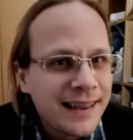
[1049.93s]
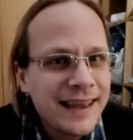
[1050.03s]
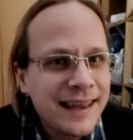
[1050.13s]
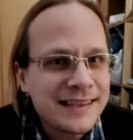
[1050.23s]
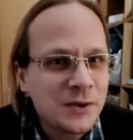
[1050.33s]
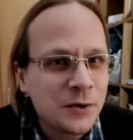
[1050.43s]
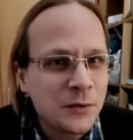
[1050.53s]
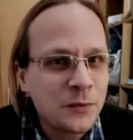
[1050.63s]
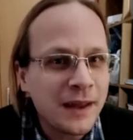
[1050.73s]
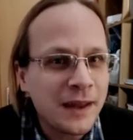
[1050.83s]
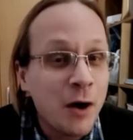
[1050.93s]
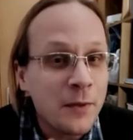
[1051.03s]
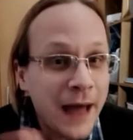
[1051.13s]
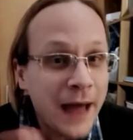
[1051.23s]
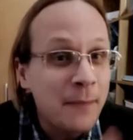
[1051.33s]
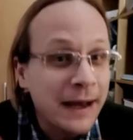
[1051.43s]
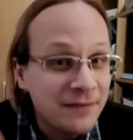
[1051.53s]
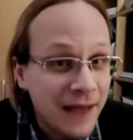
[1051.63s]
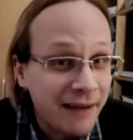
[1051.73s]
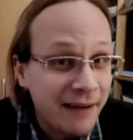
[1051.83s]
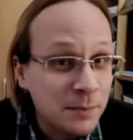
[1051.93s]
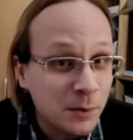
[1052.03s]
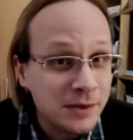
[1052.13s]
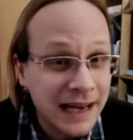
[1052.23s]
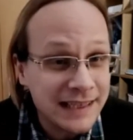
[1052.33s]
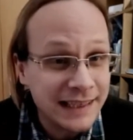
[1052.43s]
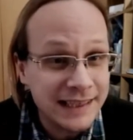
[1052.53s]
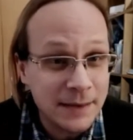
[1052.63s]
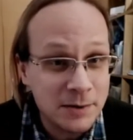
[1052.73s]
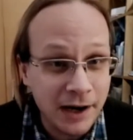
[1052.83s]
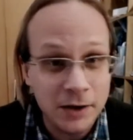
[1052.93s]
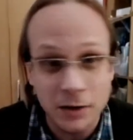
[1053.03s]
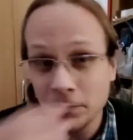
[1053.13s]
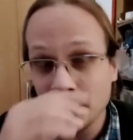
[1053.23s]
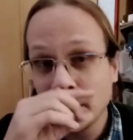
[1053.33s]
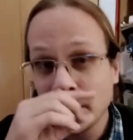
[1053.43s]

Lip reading: there aren't that many variables actually to keep track of.